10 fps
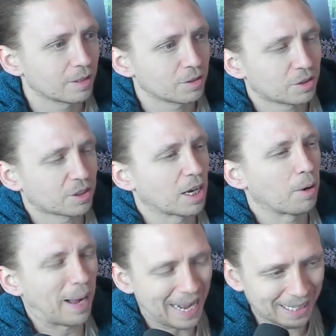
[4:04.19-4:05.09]

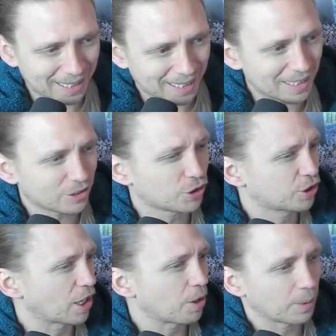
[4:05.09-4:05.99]
sow anarchy,
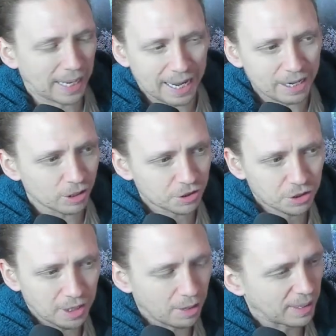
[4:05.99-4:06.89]
sow chaos,
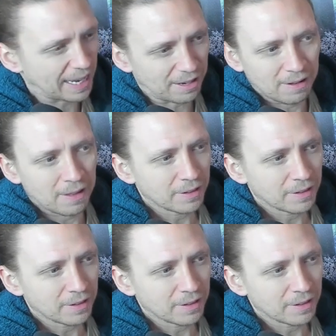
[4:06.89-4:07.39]
get